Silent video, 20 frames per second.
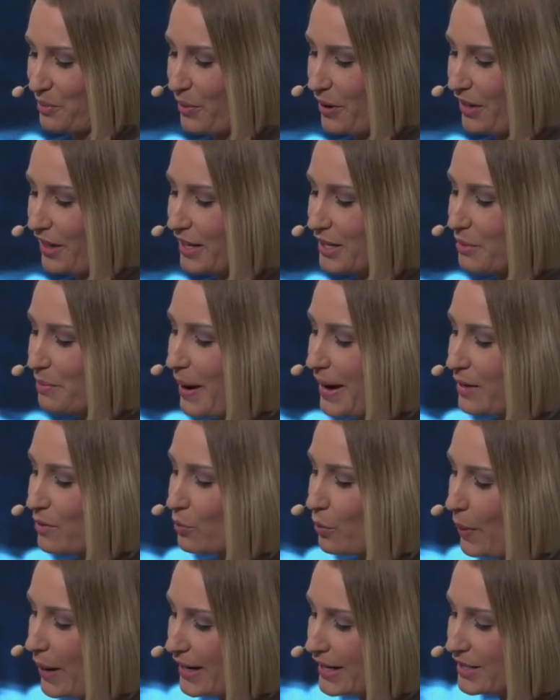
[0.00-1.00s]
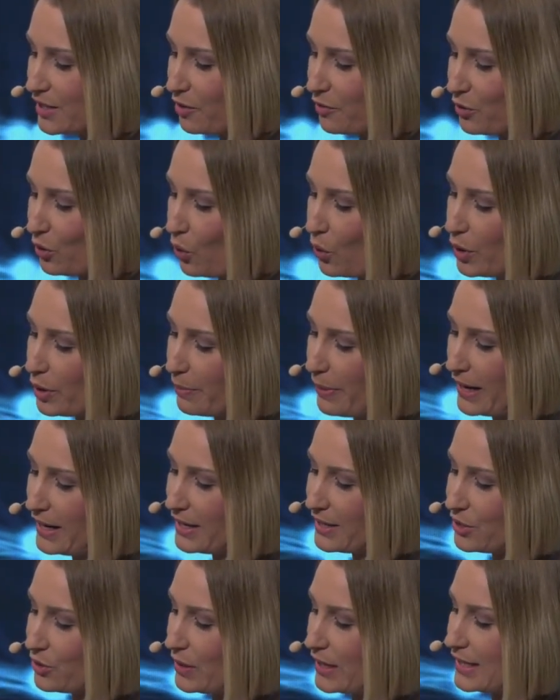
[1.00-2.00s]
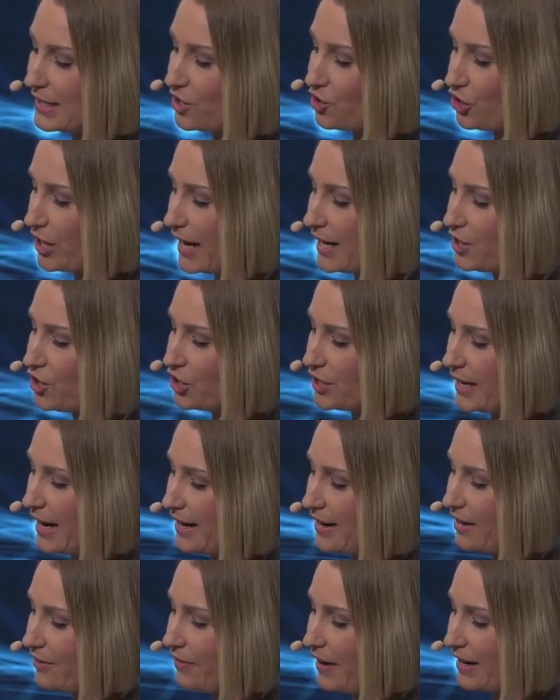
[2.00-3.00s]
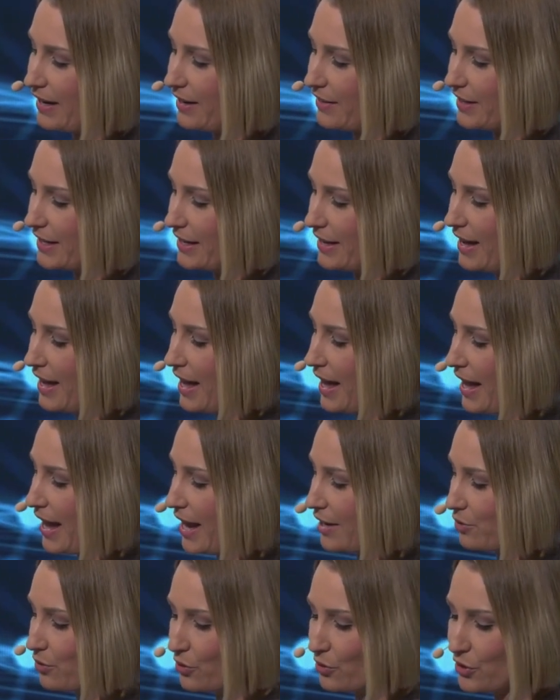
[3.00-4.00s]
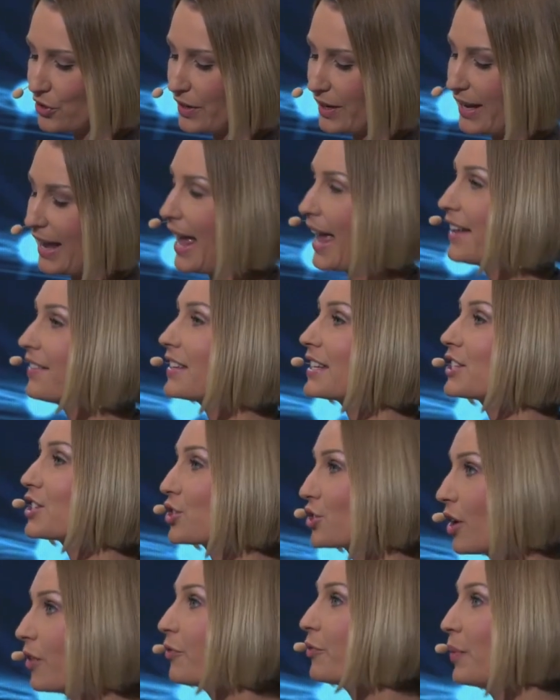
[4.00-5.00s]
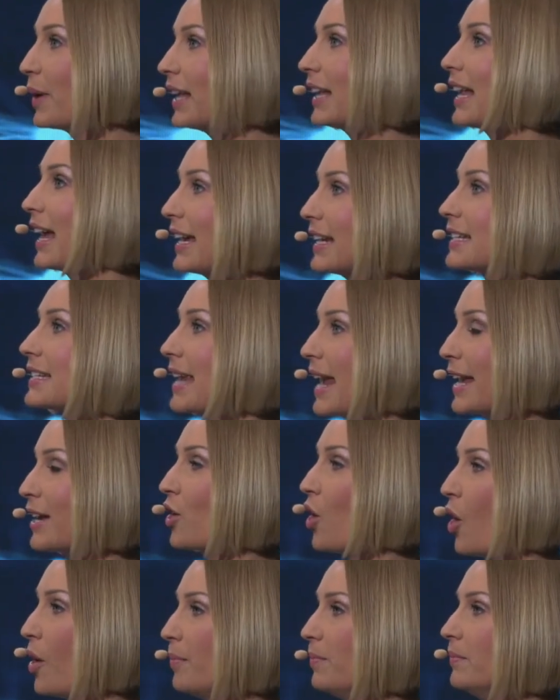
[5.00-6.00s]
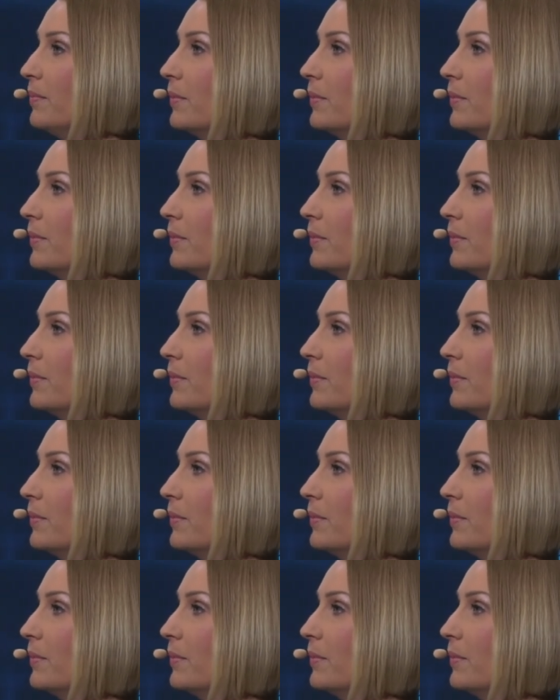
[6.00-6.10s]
What are the main ways of KRONE balers to exchange data via the agrirouter and a software like Dacom?